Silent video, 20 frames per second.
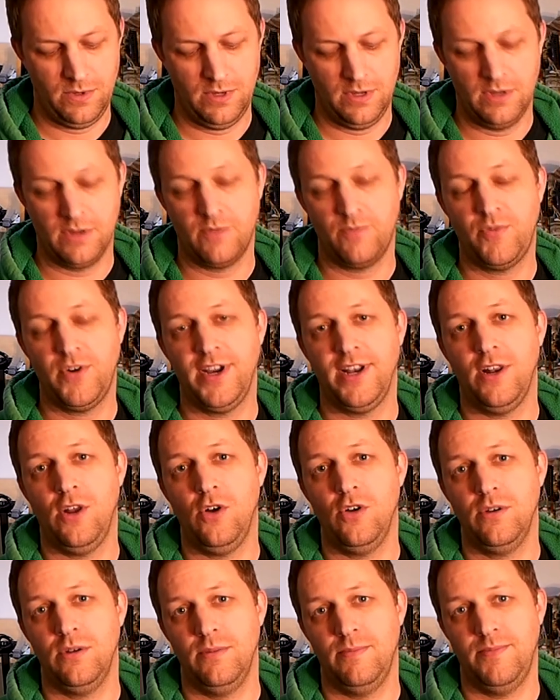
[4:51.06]
It's pretty
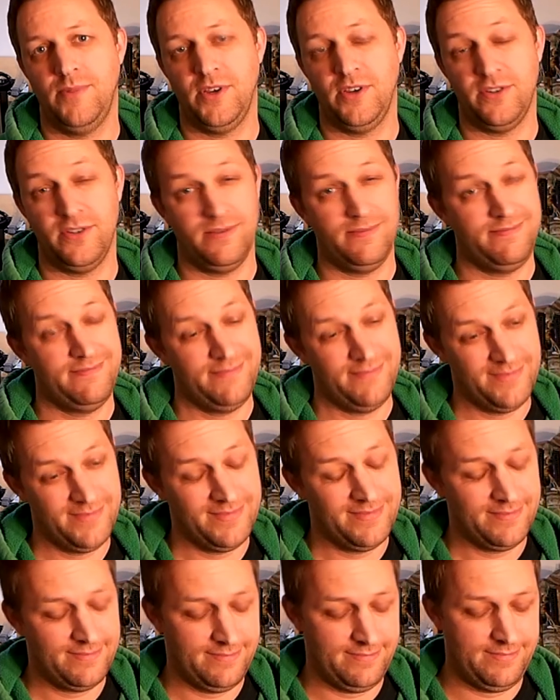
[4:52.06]
long, but
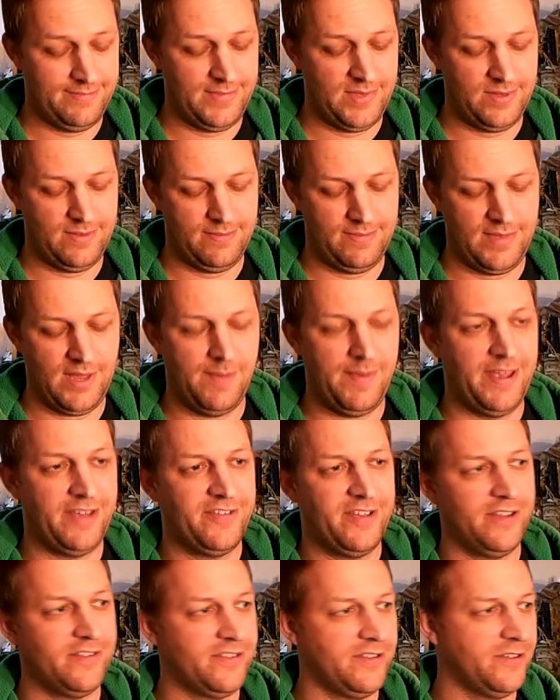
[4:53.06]
that makes
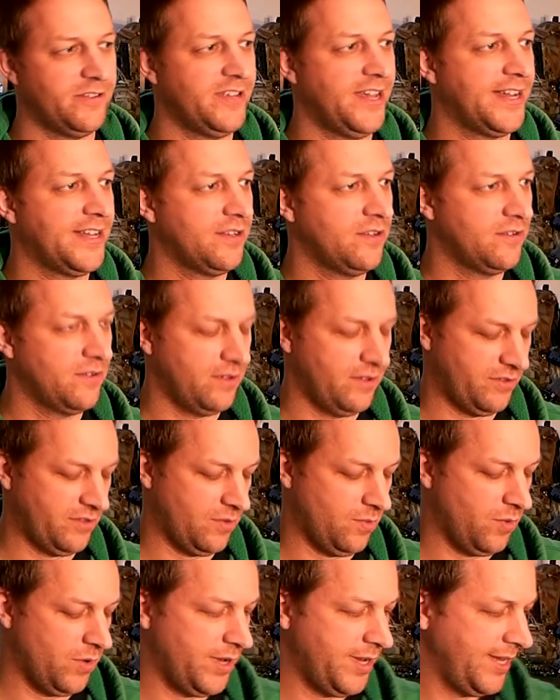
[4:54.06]
sense in a second as to
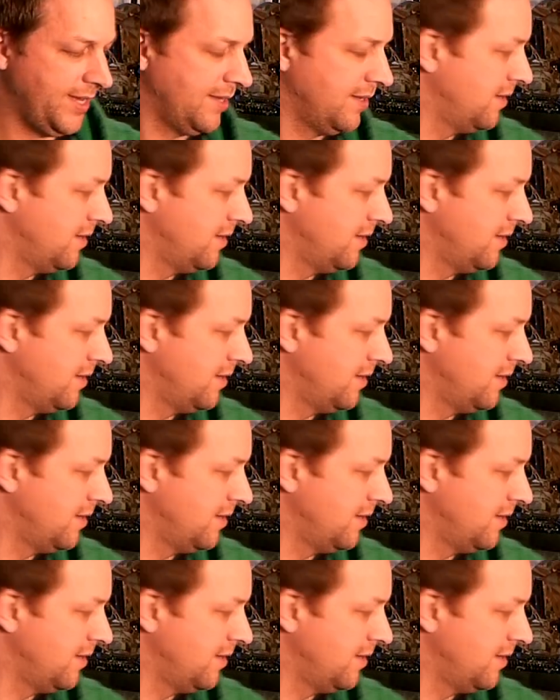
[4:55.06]
why.